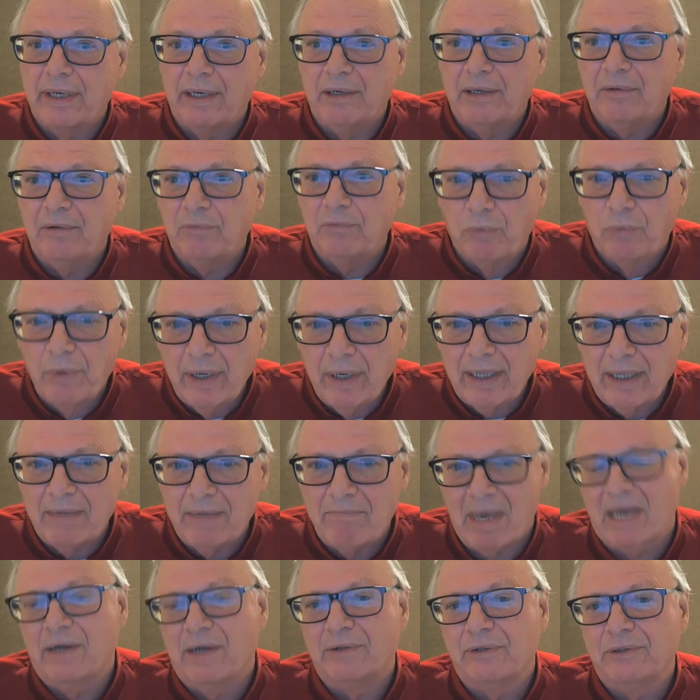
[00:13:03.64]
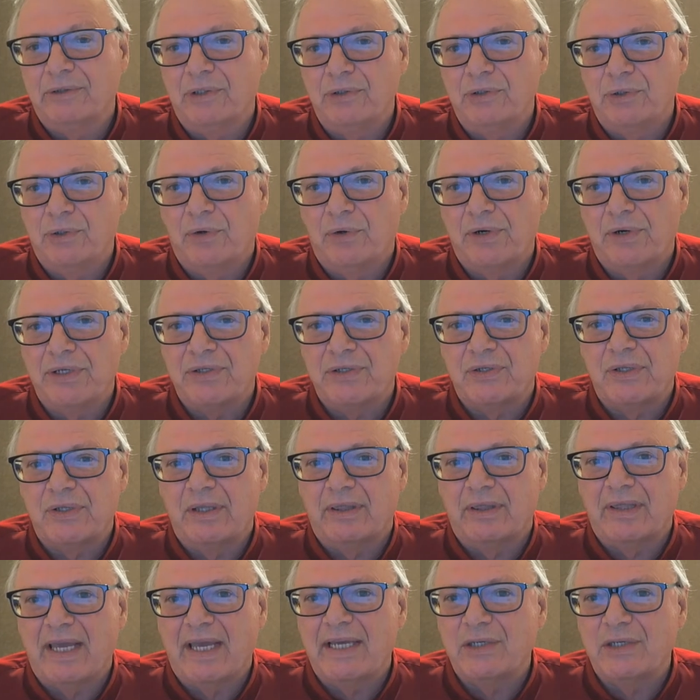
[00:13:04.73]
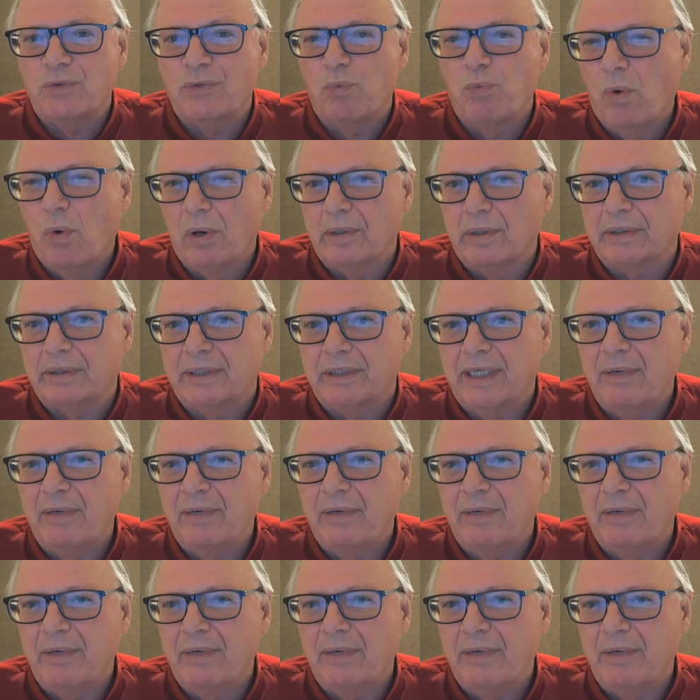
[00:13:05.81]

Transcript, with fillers: and it really mattered to Joyce that things worked.